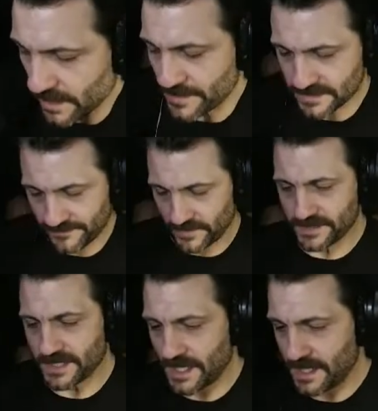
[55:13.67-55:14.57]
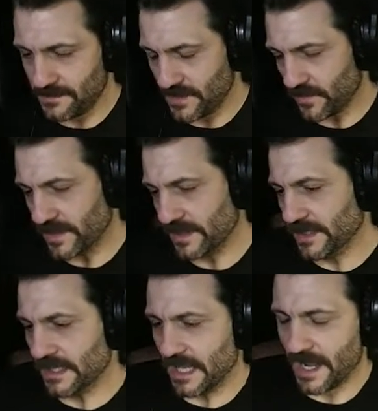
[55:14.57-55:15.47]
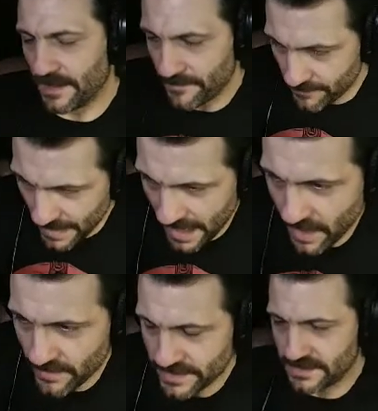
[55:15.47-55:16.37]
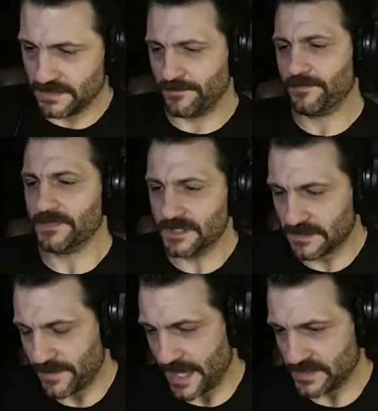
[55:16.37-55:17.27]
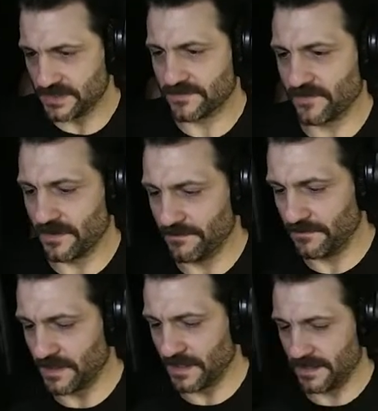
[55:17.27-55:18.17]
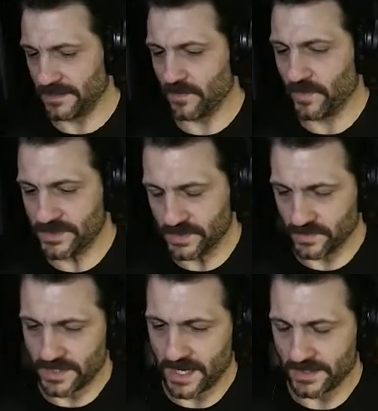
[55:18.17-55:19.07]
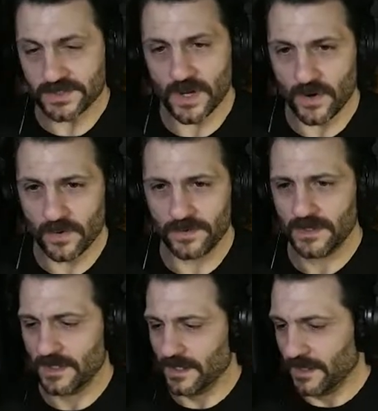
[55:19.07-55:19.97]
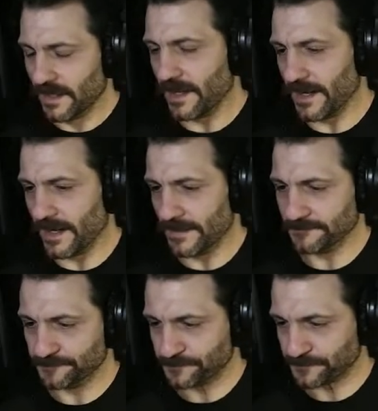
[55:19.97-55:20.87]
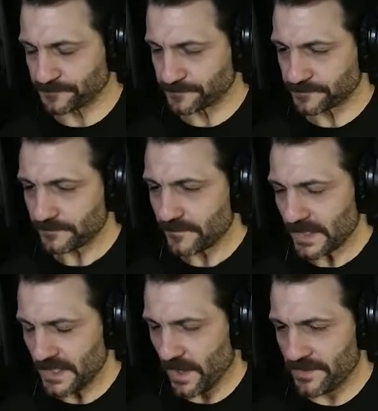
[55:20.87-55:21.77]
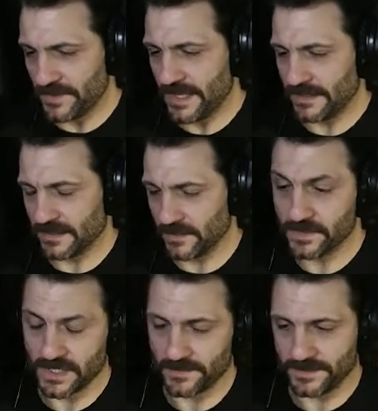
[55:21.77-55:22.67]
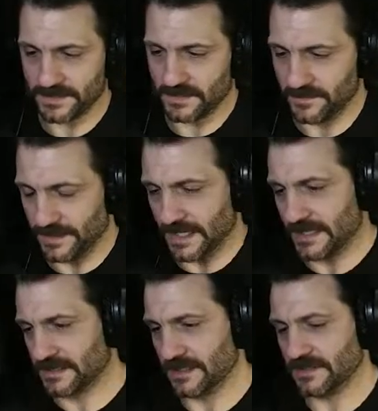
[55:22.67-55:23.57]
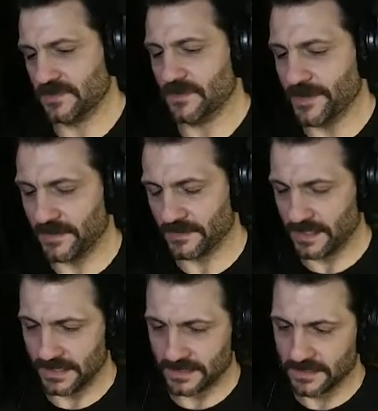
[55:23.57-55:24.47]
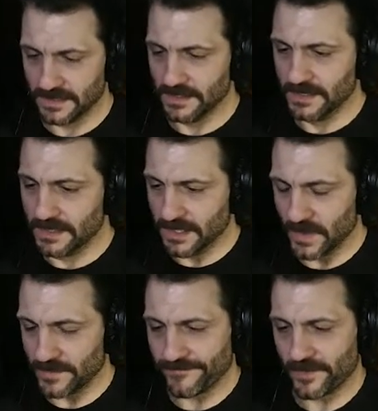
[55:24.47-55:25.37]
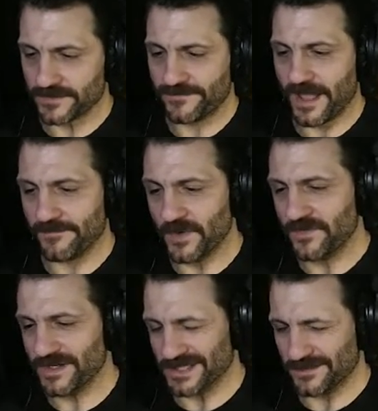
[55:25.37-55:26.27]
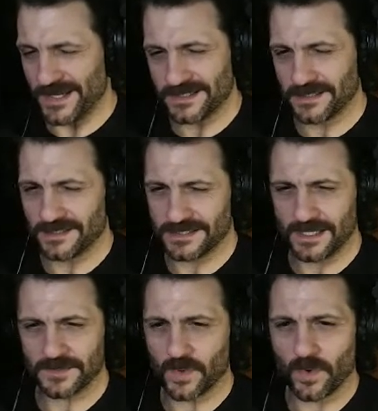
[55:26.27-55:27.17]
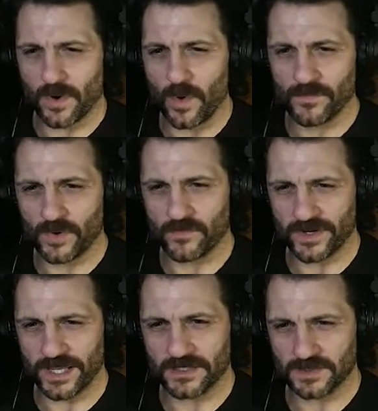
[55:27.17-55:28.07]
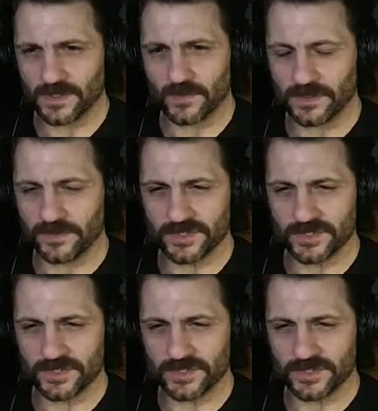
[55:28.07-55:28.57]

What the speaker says: It's the first time that really kind of Harry dispatches from the original kind of tone. Other than that, like we were talking about this a little bit last night too, about like, in the first 5 movies, it's basically the same score over and over again, just like with little